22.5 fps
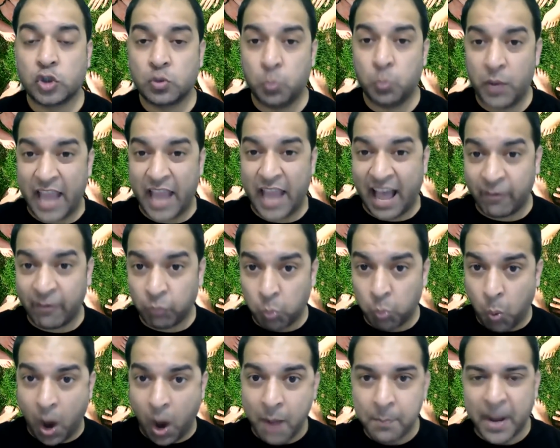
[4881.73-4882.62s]
We have
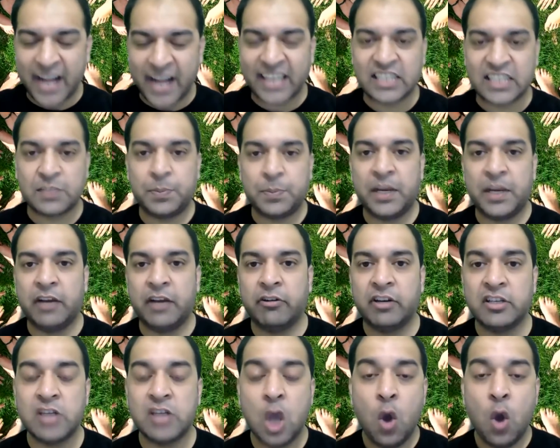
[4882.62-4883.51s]
one bad
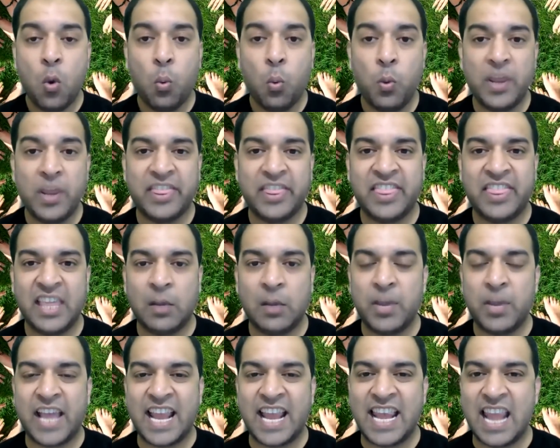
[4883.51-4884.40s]
experience, we think we
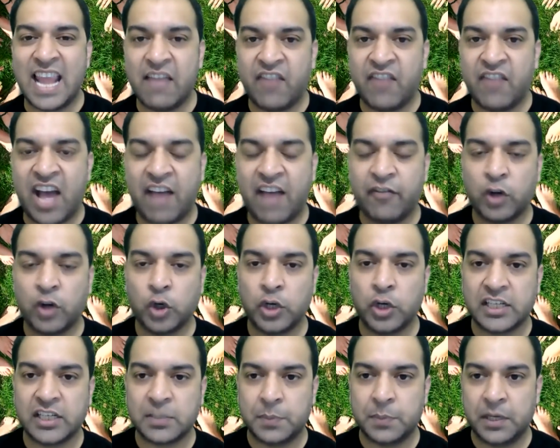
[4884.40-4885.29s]
can never have a good
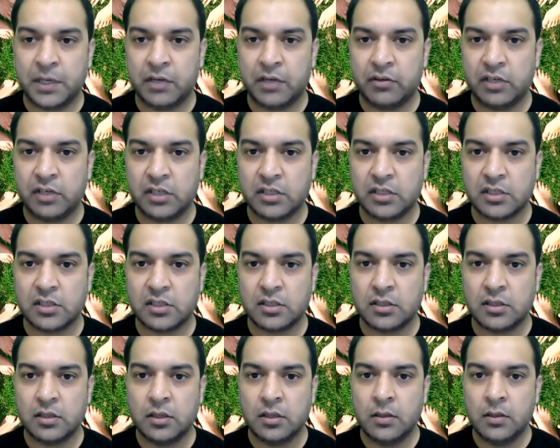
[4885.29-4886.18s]
experience.
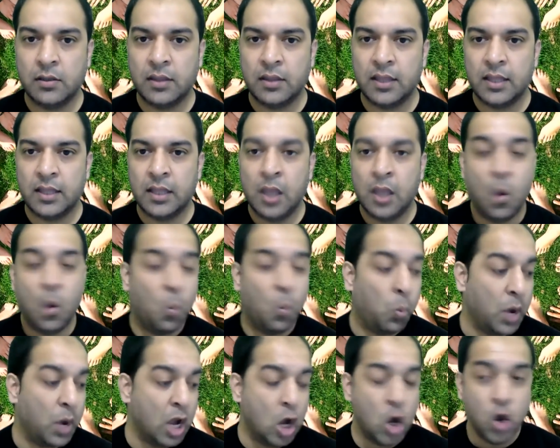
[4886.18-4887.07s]

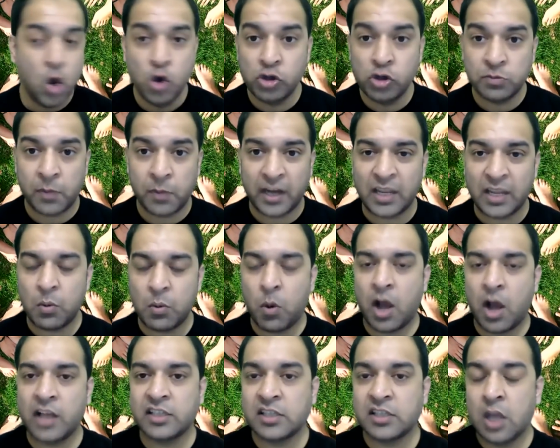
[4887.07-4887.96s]
We lose money
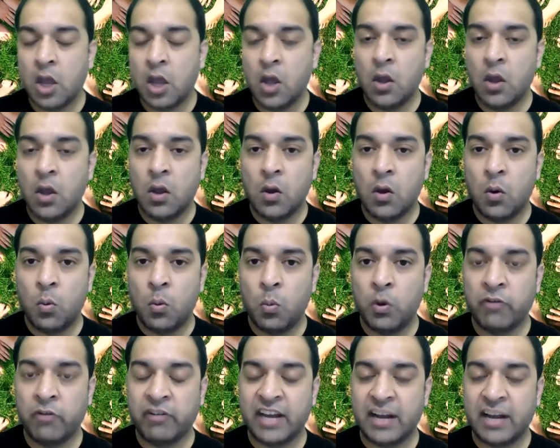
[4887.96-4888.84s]
once,
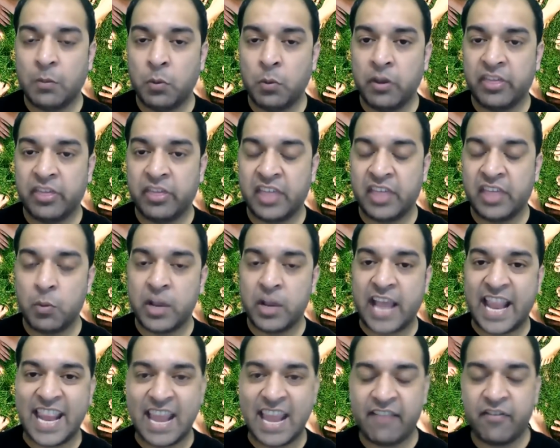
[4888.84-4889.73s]
we think we
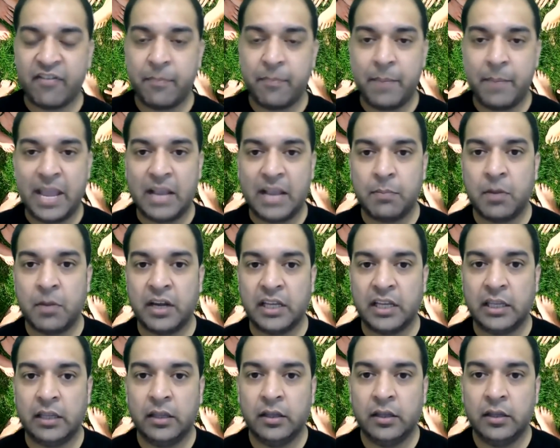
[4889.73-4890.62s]
can never make
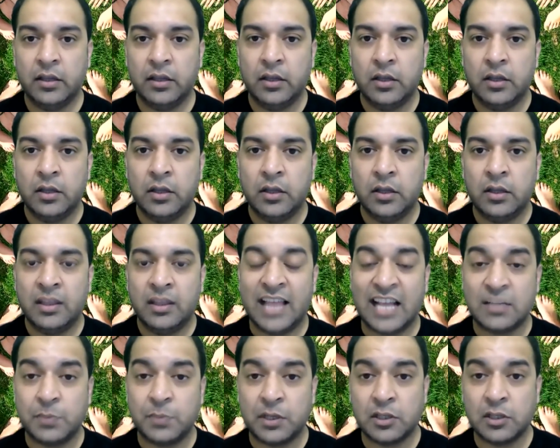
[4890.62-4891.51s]
money.
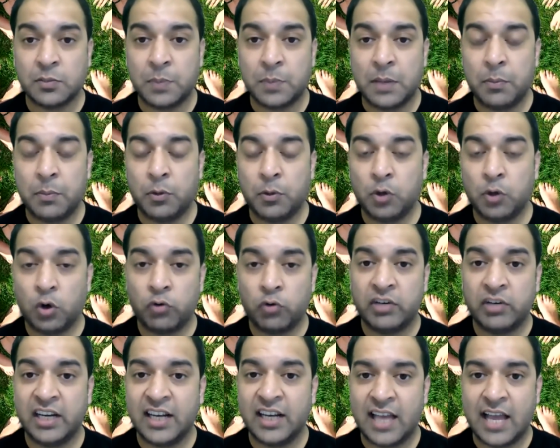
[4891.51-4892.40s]
That's because people don't
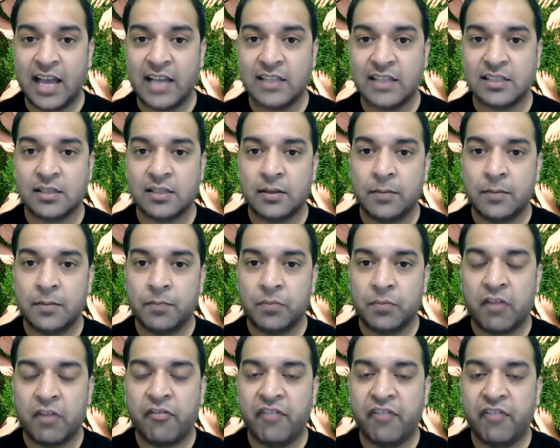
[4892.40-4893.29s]
realize
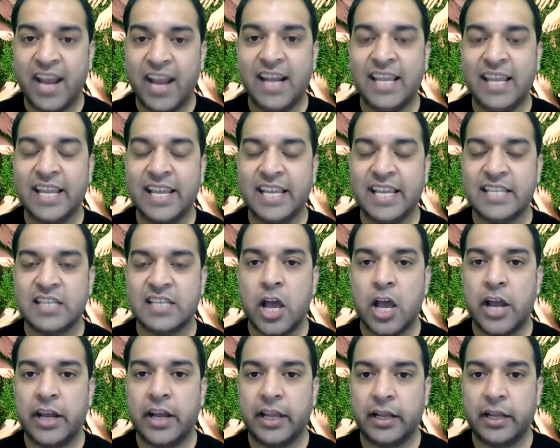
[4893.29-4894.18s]
failing is
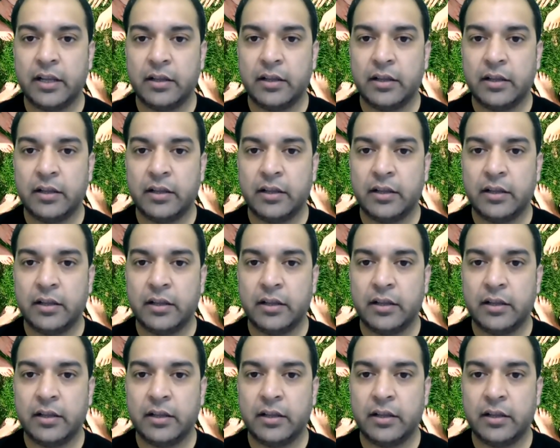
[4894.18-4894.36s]
learning.